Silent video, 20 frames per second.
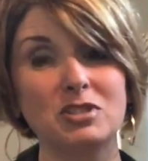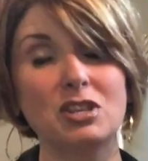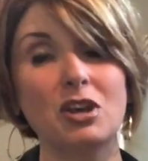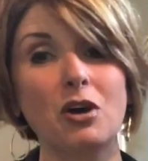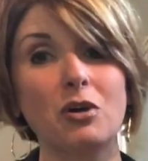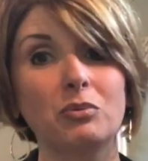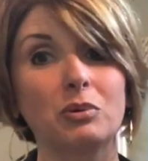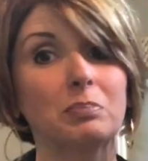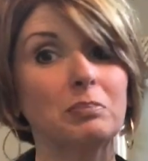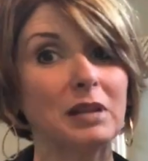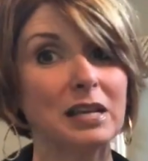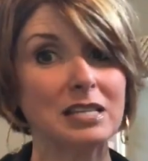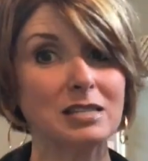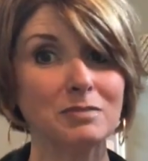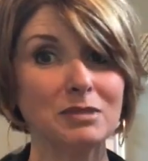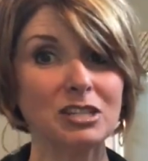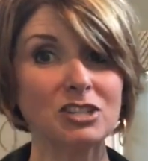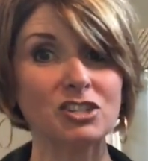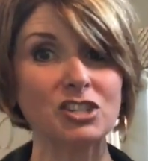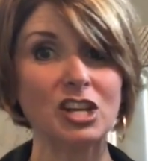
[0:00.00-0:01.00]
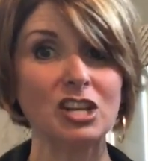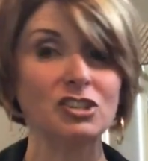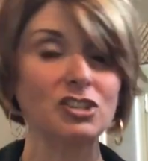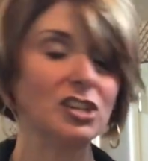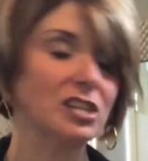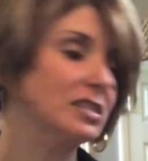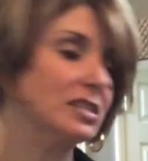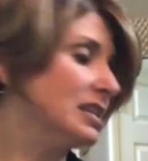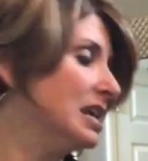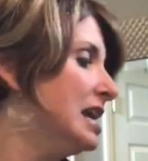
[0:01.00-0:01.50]
So replacement
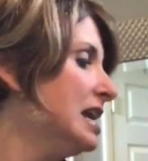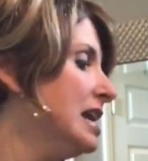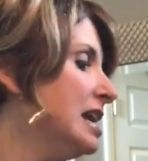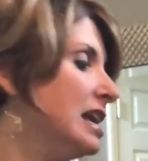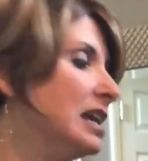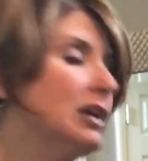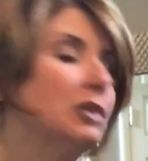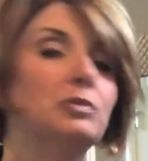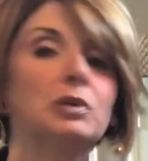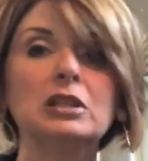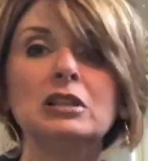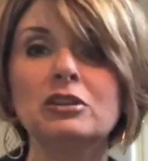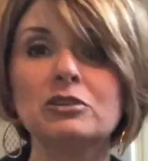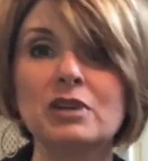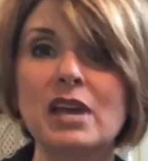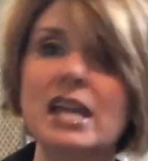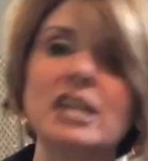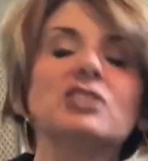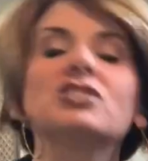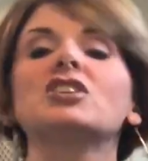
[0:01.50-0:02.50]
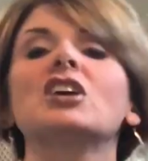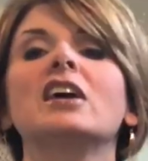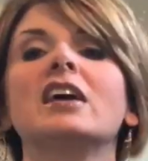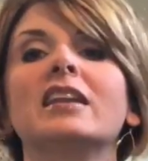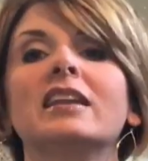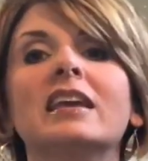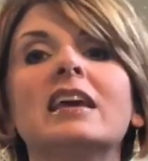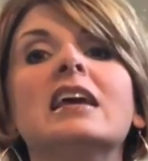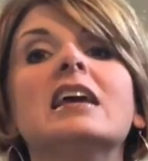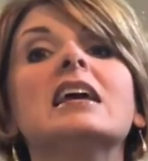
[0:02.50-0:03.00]
exchanges in one
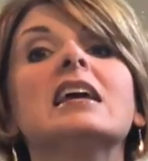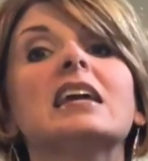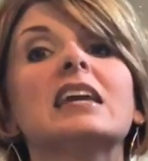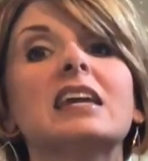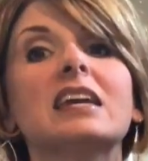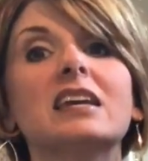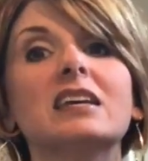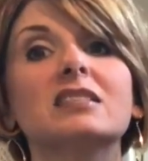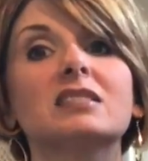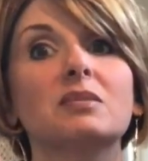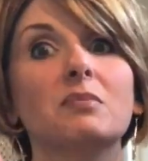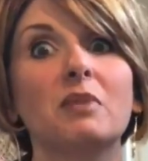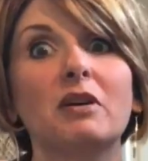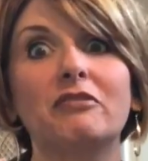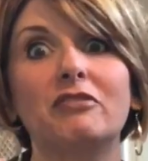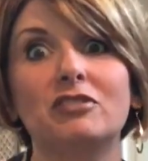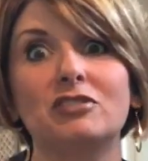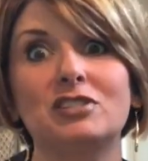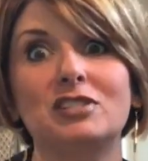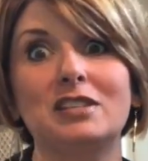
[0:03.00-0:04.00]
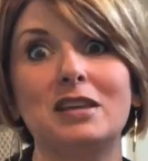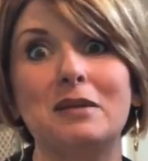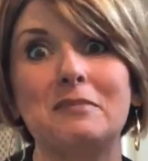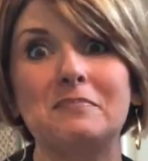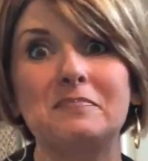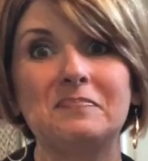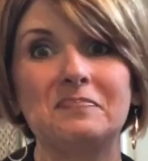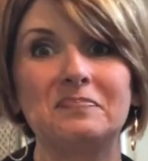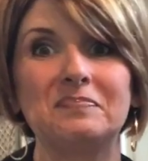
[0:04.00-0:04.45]
location is my first tip.